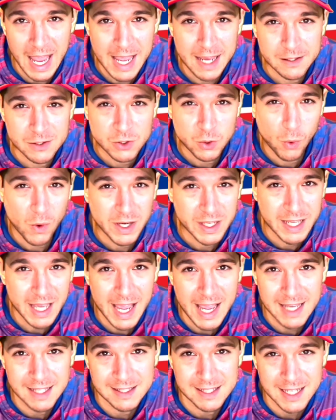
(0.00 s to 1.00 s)
and
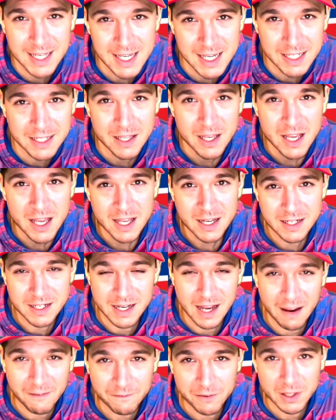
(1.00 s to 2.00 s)
2018
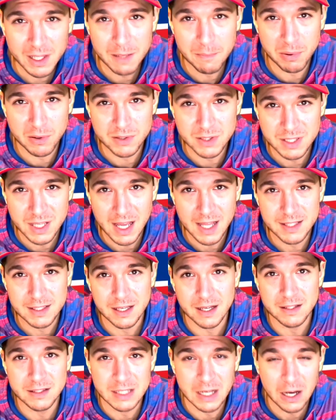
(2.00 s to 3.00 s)
definitely presents a